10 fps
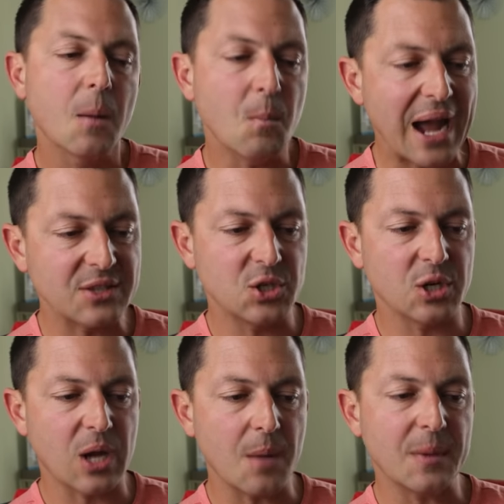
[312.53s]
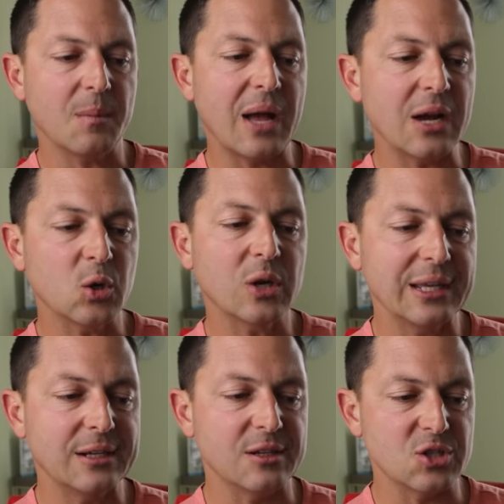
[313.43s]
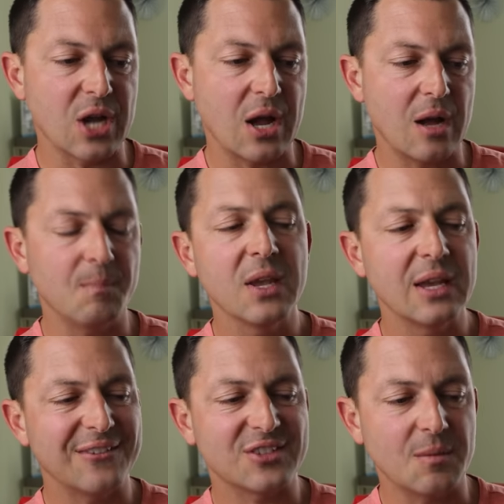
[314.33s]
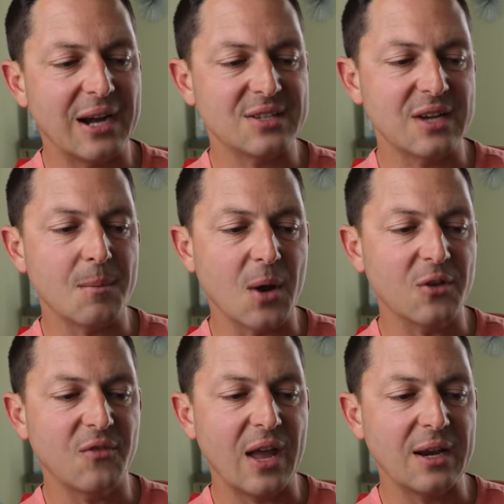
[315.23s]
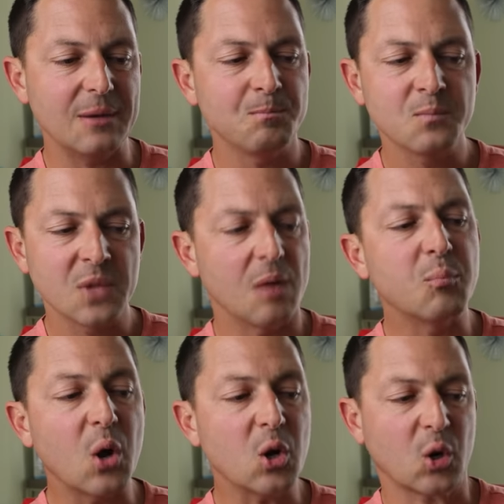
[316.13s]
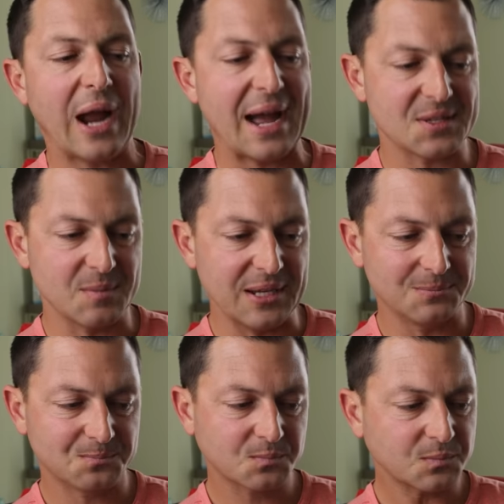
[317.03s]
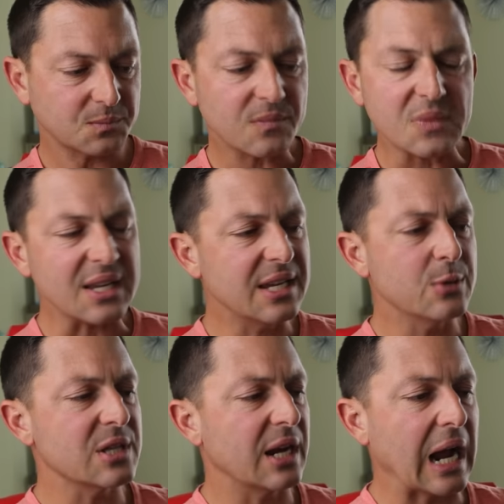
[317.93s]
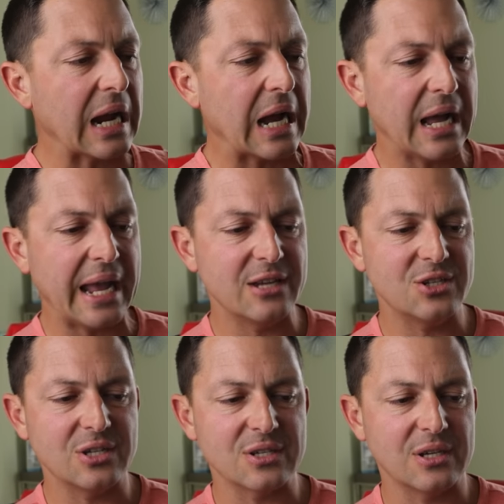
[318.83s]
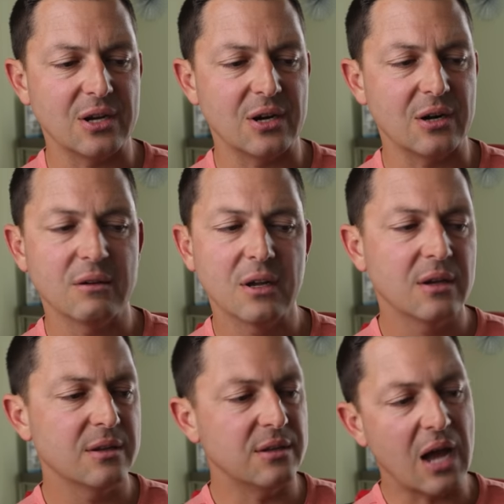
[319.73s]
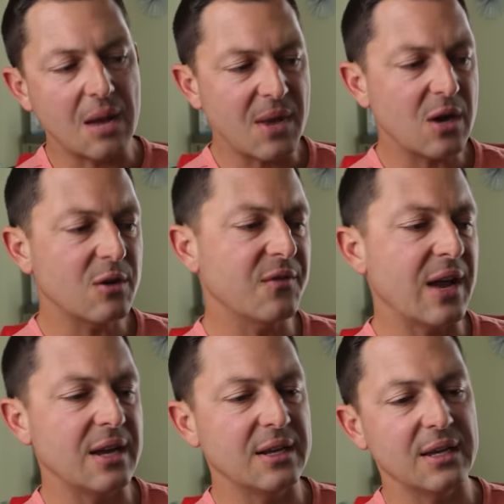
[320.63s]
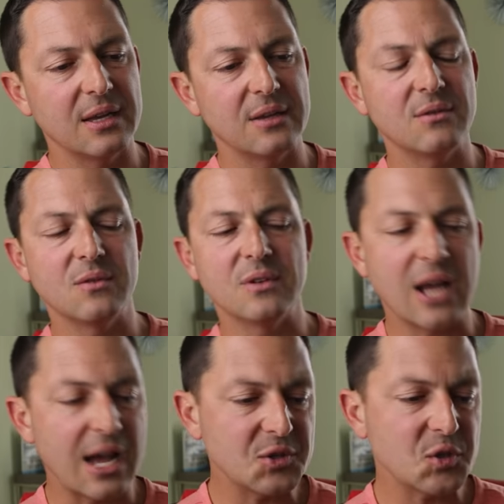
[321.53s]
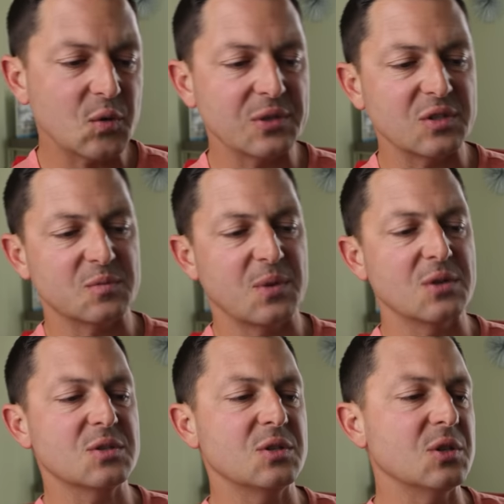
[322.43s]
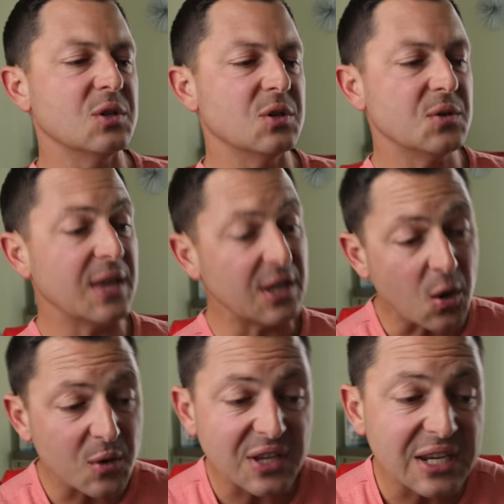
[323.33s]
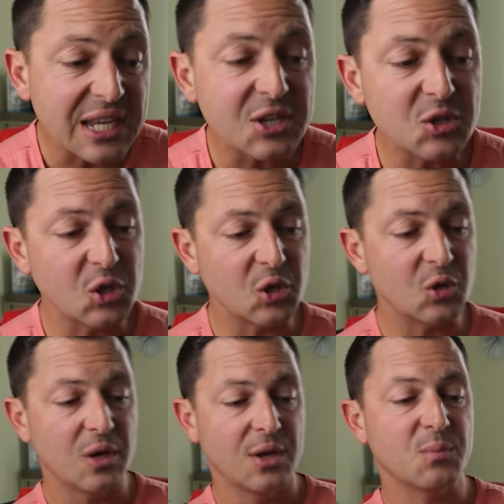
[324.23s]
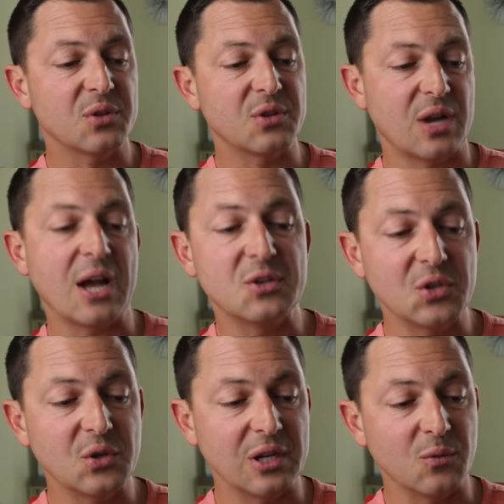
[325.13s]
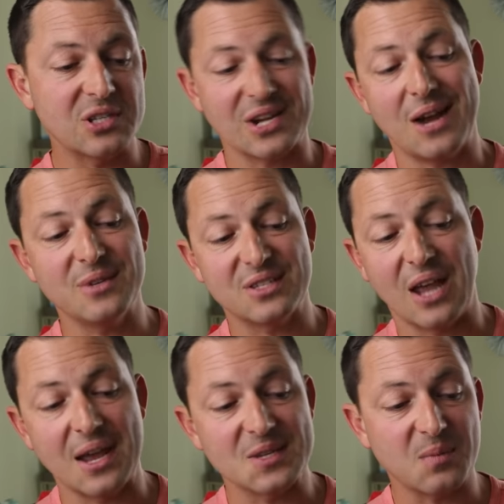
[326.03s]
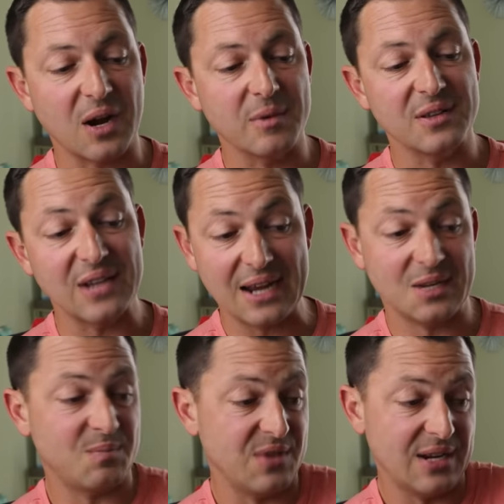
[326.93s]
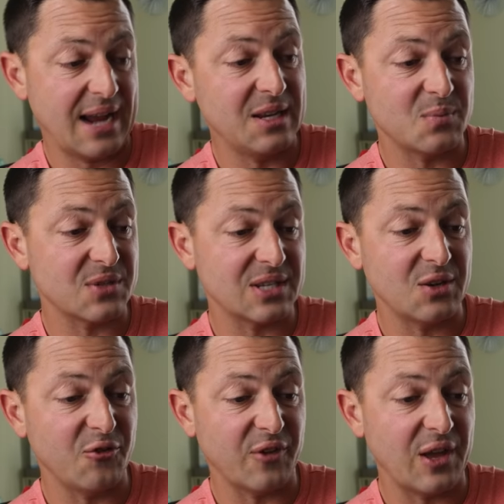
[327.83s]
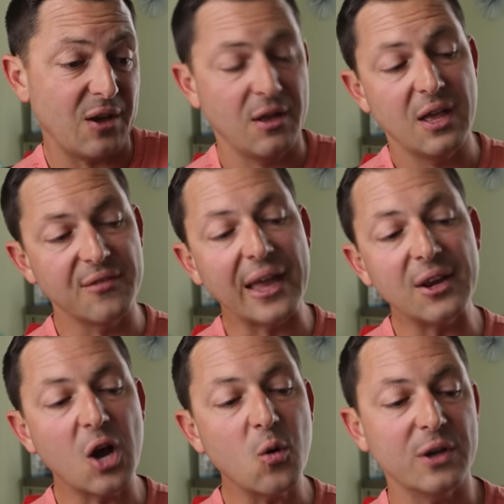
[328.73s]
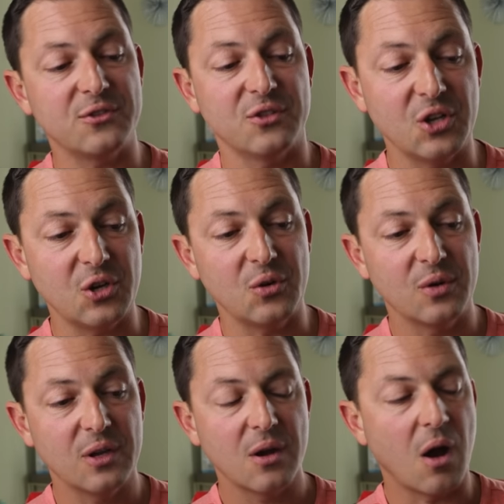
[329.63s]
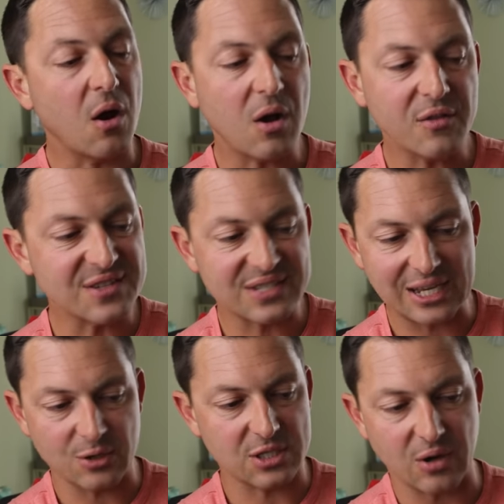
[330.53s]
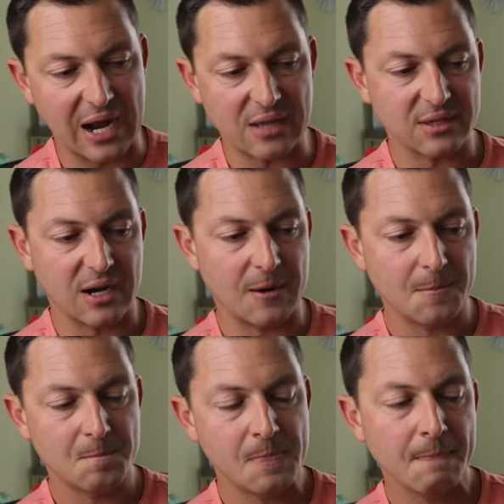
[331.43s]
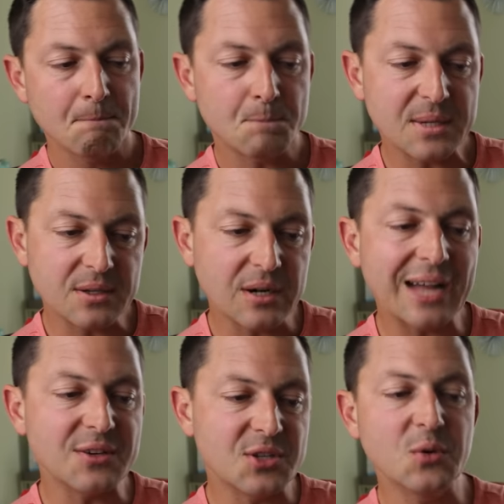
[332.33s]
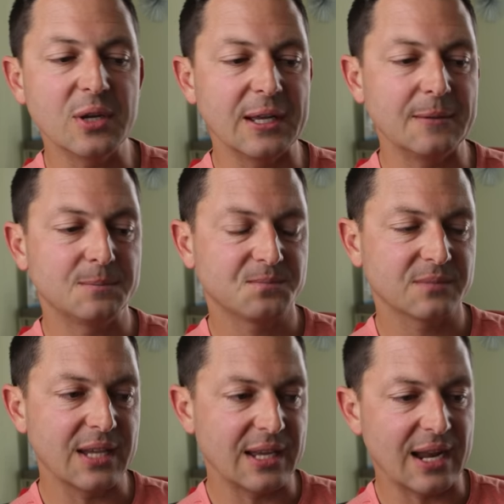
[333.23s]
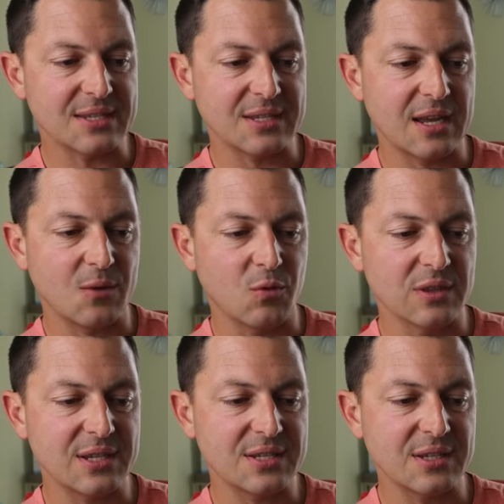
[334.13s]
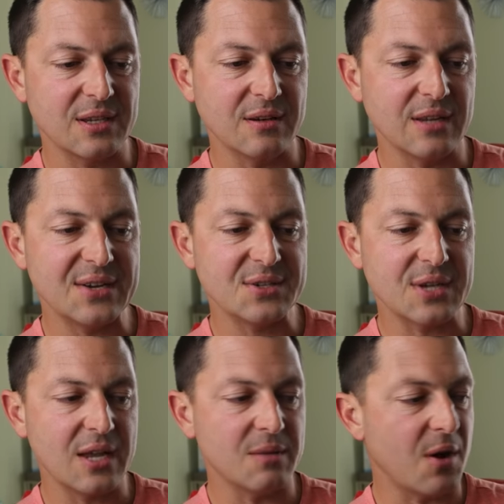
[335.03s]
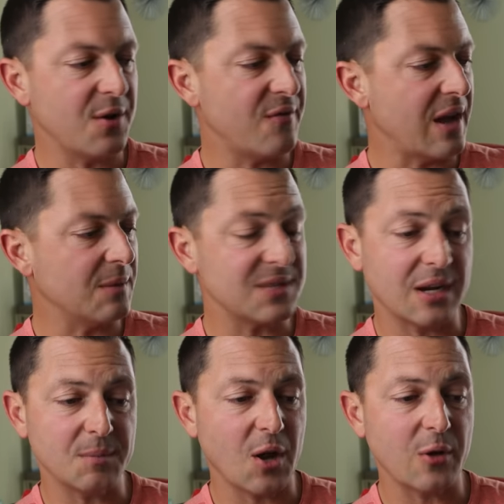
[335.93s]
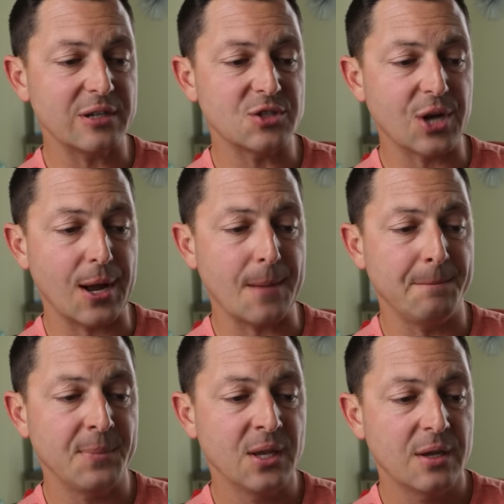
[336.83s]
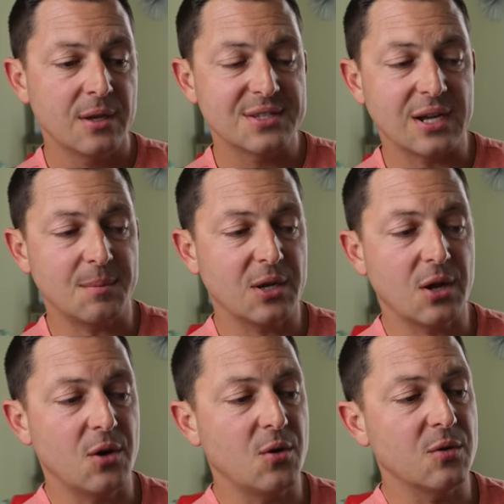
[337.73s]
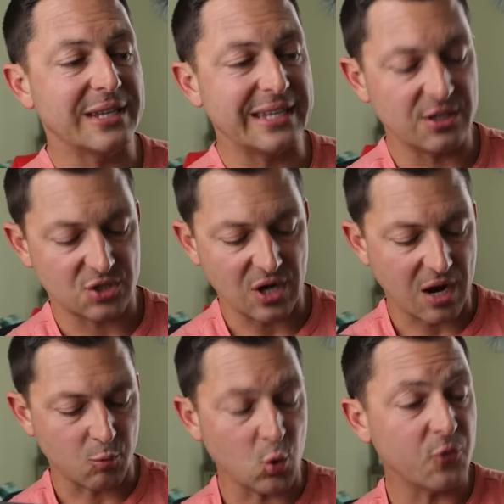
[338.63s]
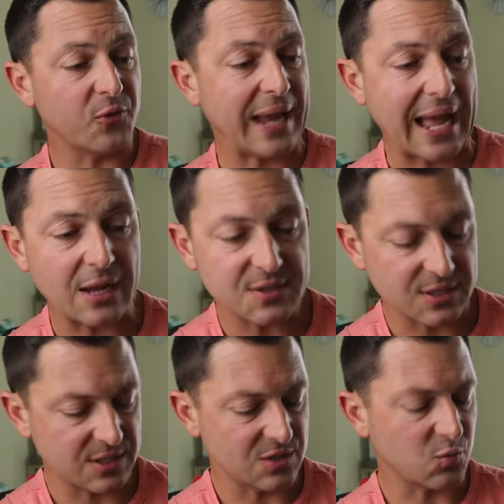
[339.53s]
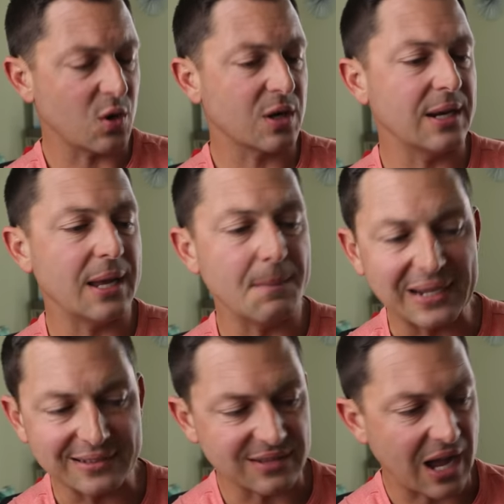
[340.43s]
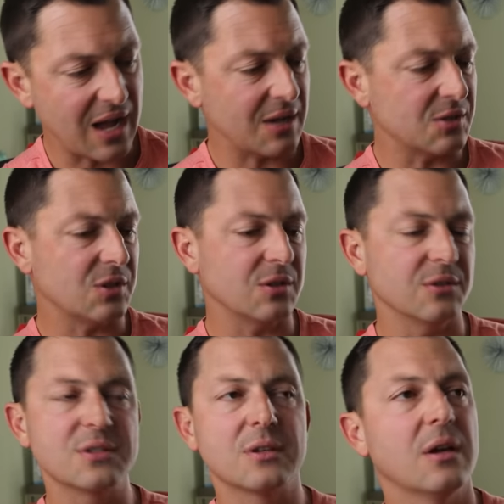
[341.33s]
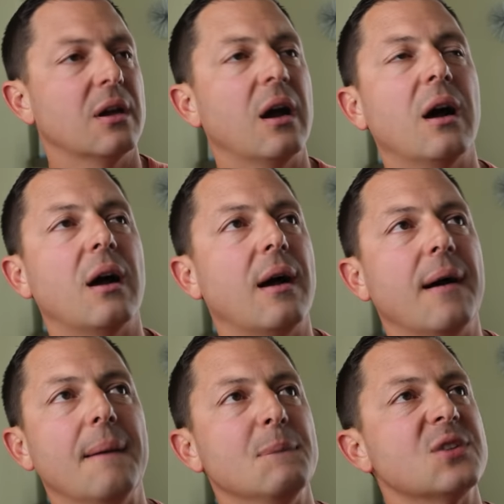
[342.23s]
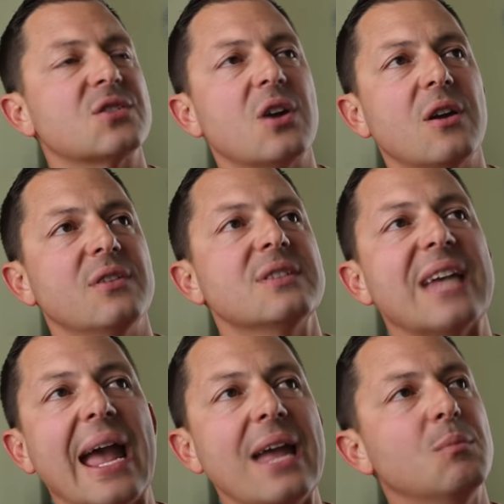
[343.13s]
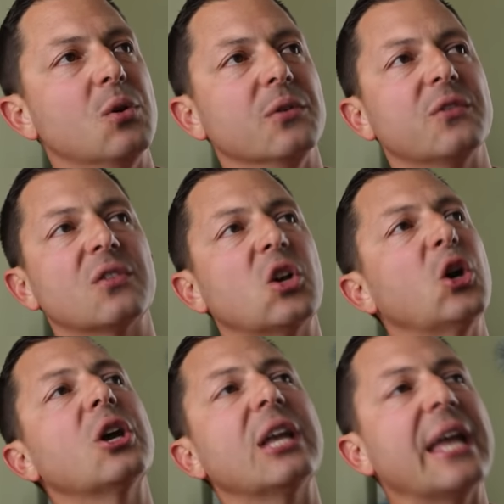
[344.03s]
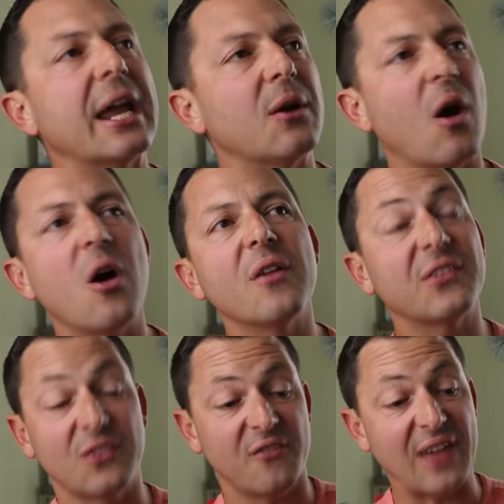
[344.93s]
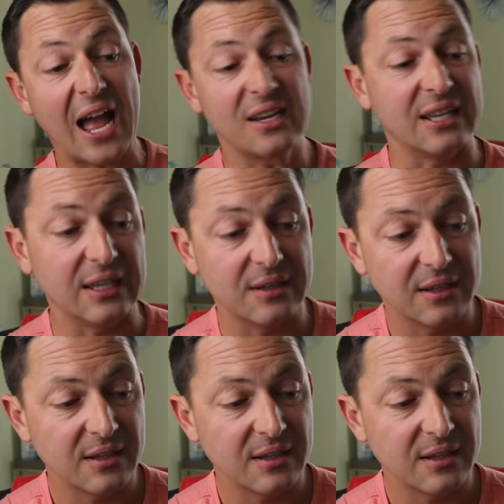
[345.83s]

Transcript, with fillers: Back to your comment about going to get a job, if somebody's not motivated, a broker asked me, he was like, I got agents here not motivated, not doing what they're supposed to do. They know what they need to do, but they're not doing it, which I would say is probably 90 the 90% who fail. They know what to do. All the secrets are out there, but they're not doing it. And I said, "Well, listen, here's how you motivate them. Tell them to go get a job. Tell them to go get a job roofing houses, working at McDonald's, um, serving tables, cooking at all the stuff I did.